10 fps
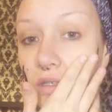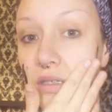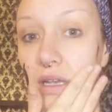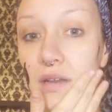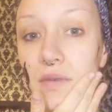
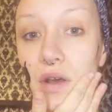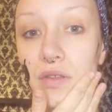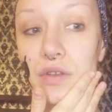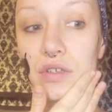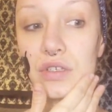Second of all,
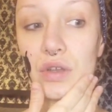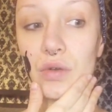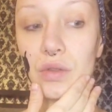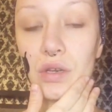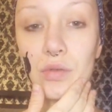there's
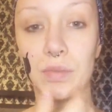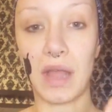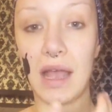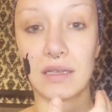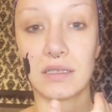no little
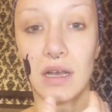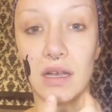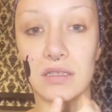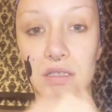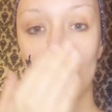black
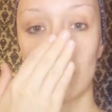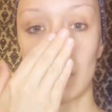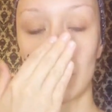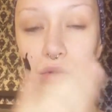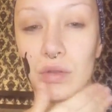dots, no
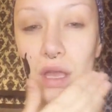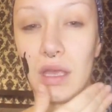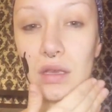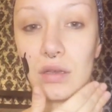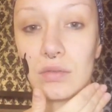little,
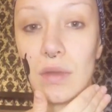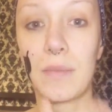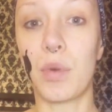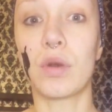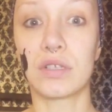like, my
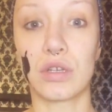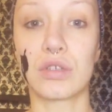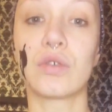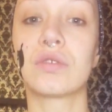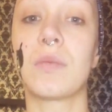pores are
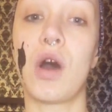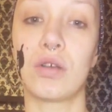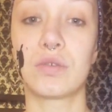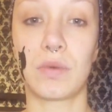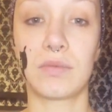so
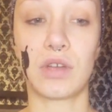small is what I'm